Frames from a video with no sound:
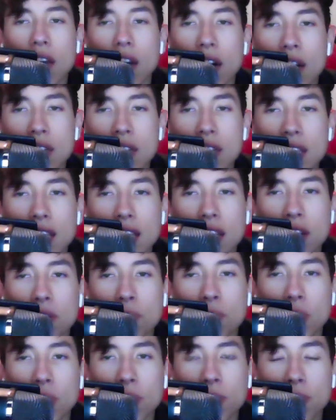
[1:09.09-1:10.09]
Oscillator
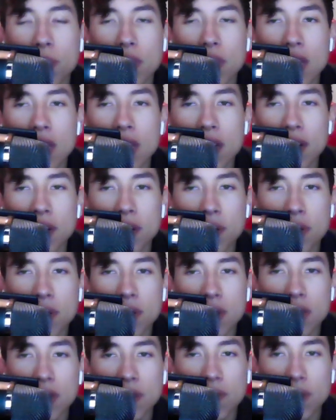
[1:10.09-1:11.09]
mode though,
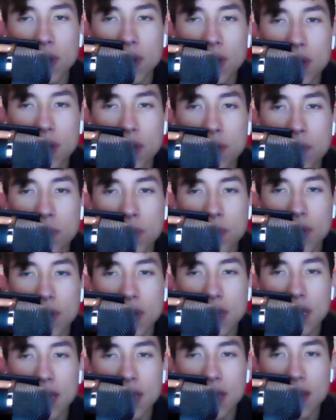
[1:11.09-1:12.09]
volume
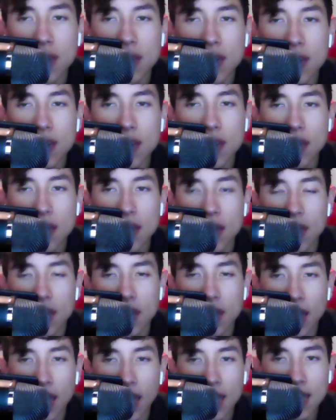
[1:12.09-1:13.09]
1.
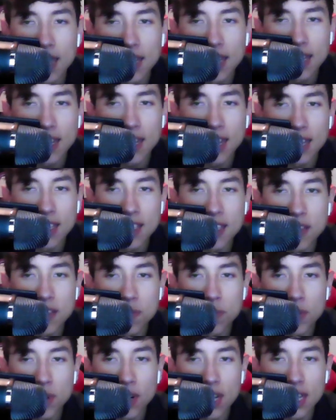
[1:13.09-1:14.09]
I need to get
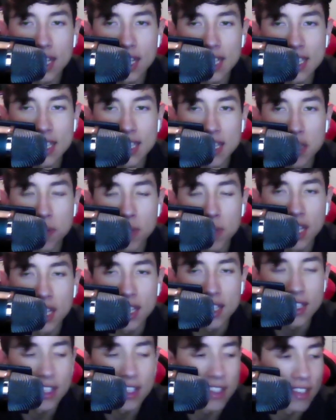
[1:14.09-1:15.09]
some crazy
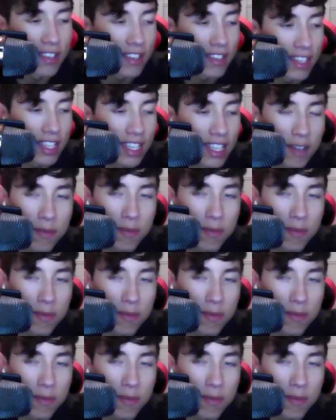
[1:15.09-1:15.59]
bass here, okay?